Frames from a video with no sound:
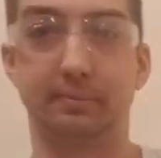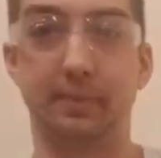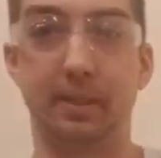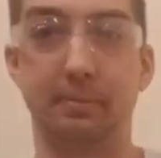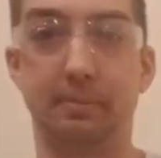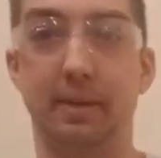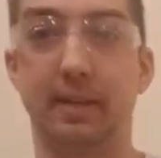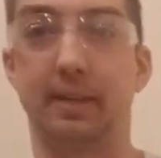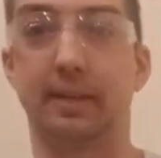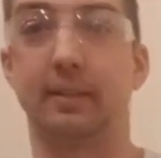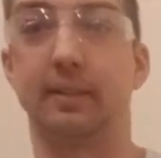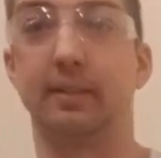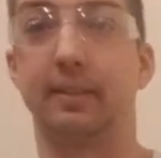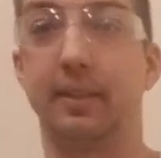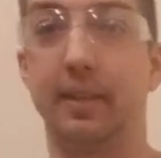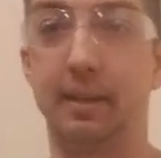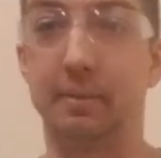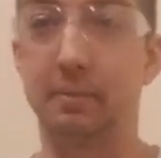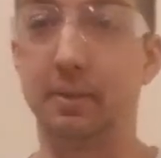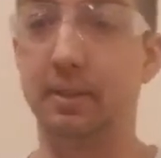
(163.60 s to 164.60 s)
back in the
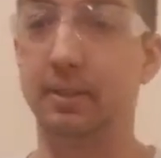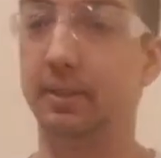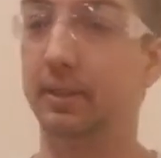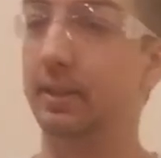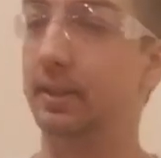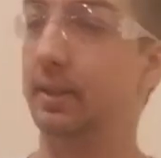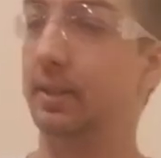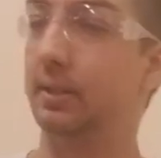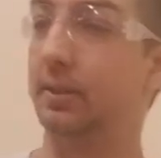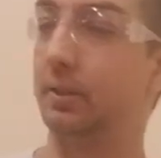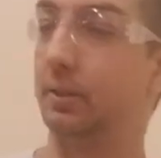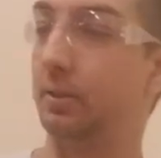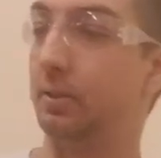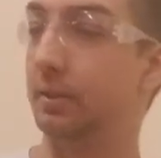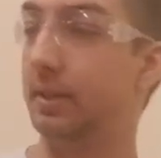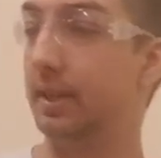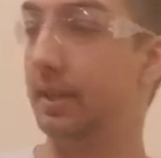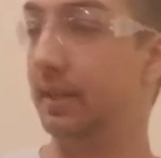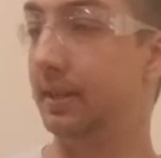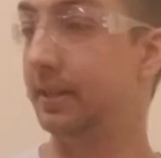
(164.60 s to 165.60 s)
camera, the whole
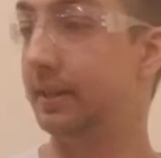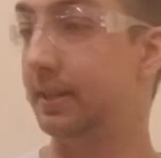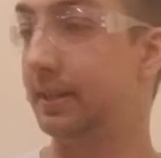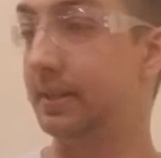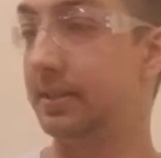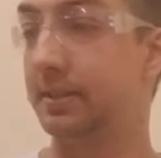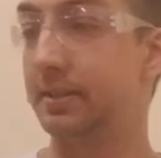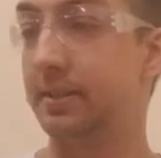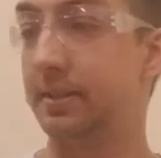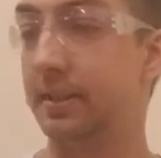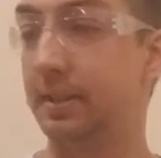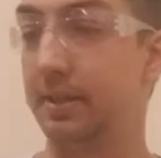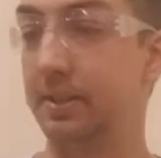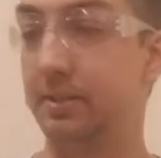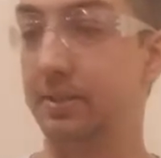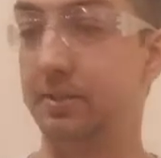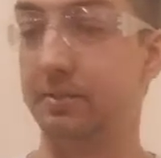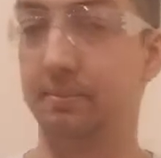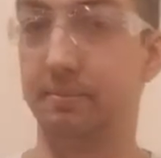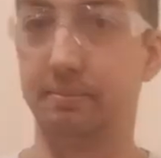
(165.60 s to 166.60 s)
key to this
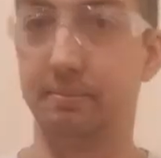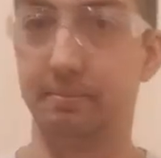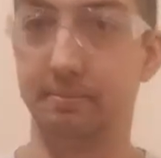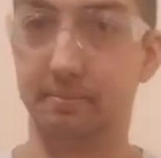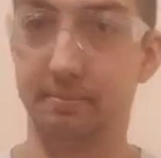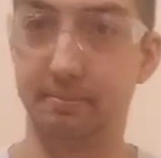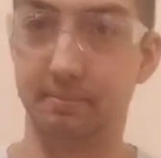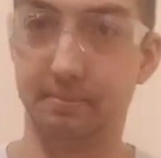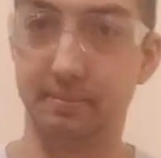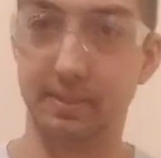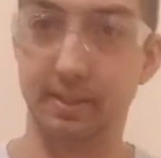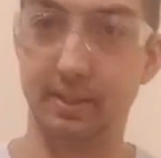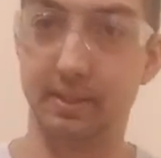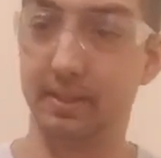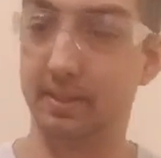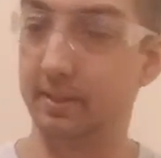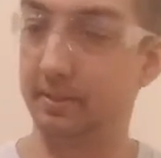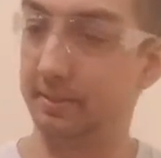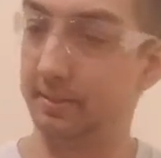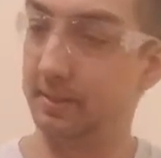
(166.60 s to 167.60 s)
is
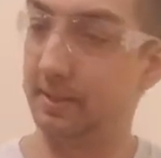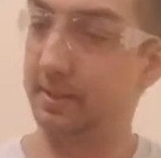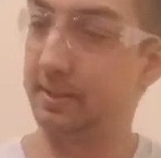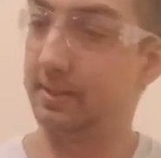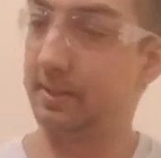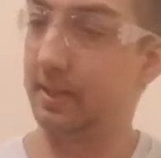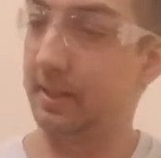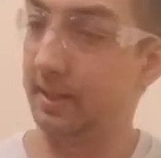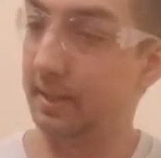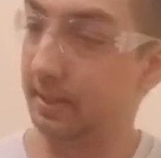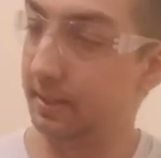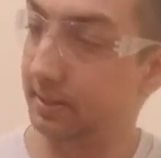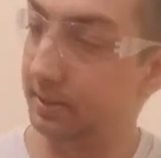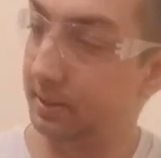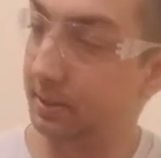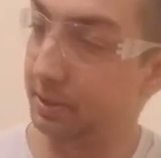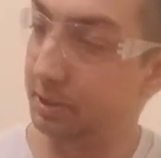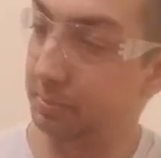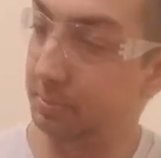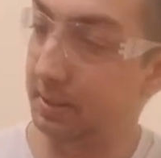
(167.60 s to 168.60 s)
a
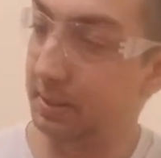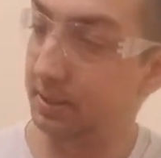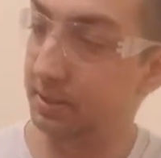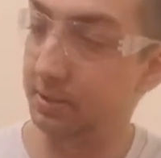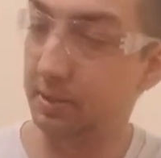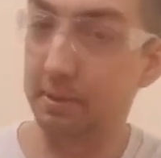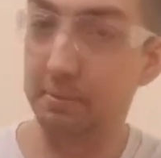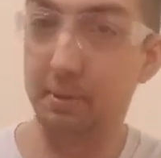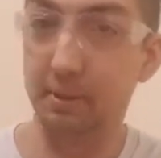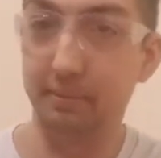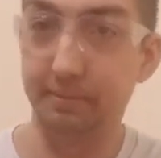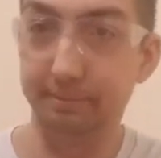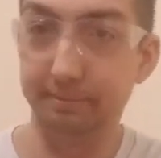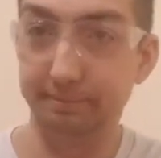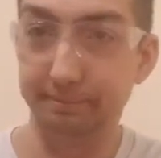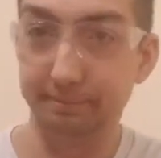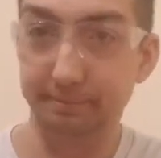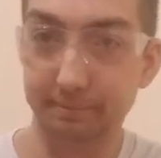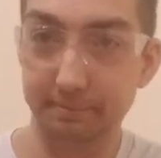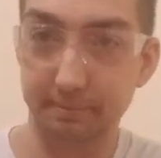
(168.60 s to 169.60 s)
2-speed Dremel,
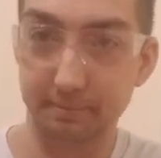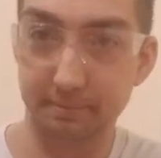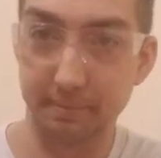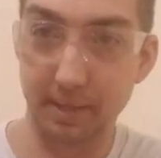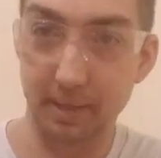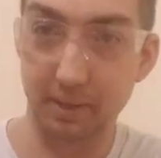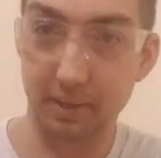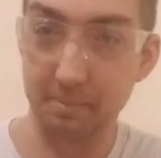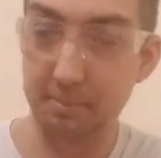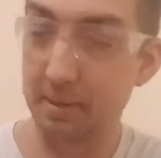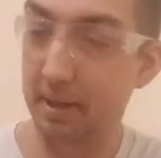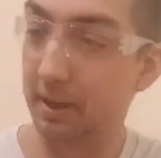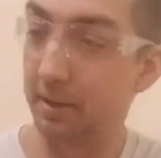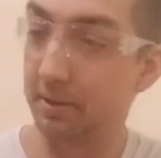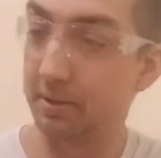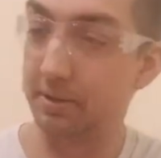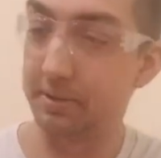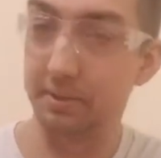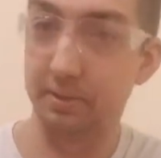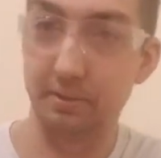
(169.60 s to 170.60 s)
battery
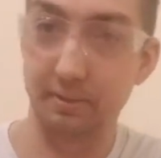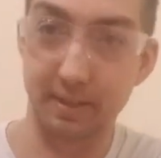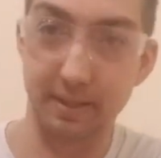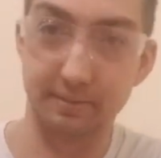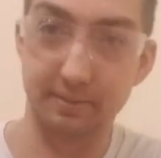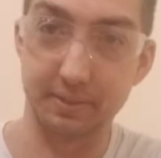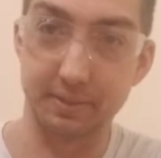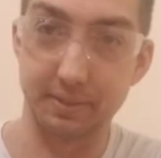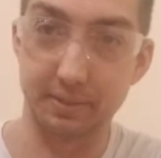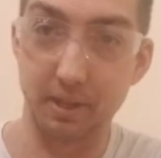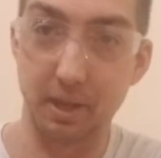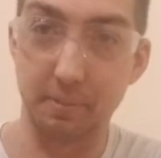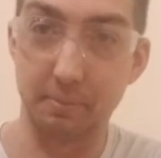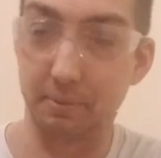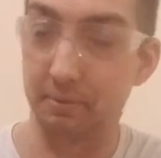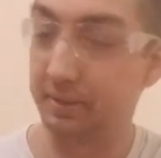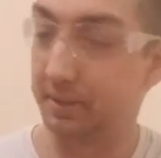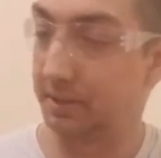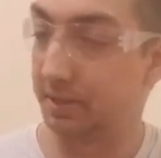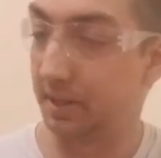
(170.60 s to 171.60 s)
powered, so I have to stop and
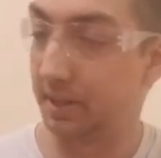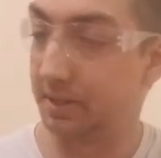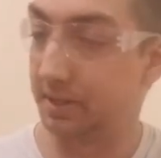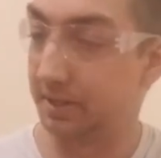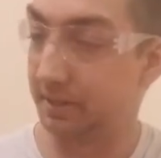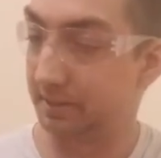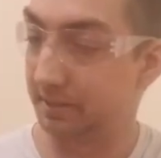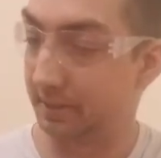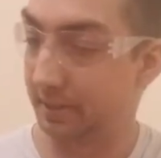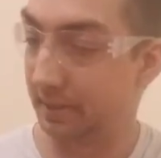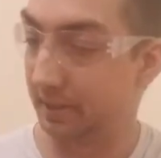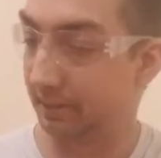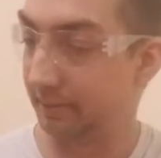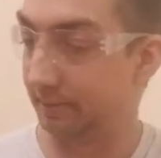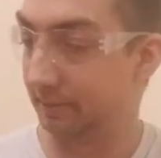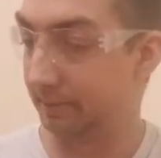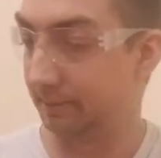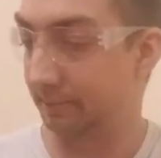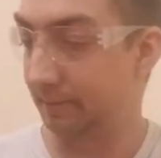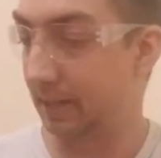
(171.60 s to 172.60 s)
recharge it. It's kind of
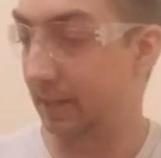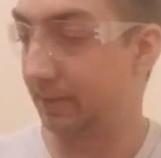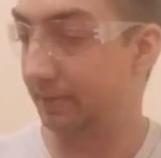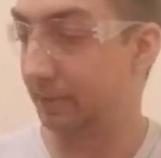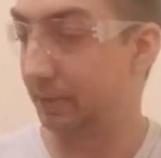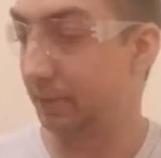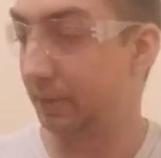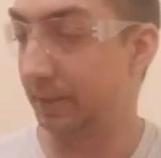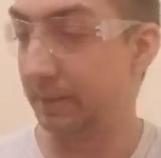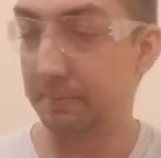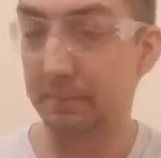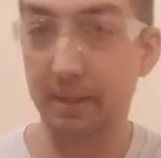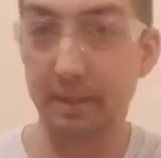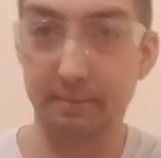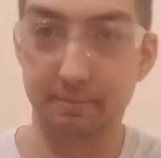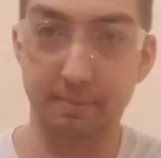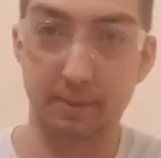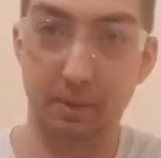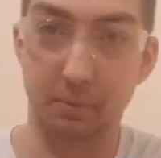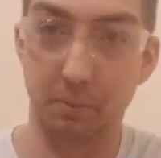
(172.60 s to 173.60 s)
annoying,
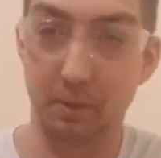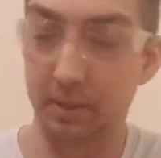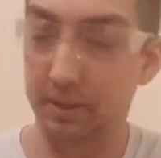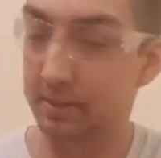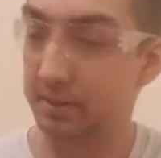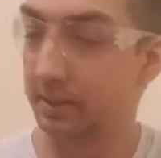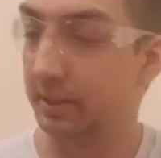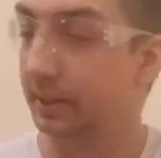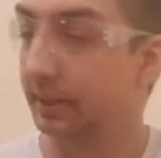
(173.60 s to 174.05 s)
but it works.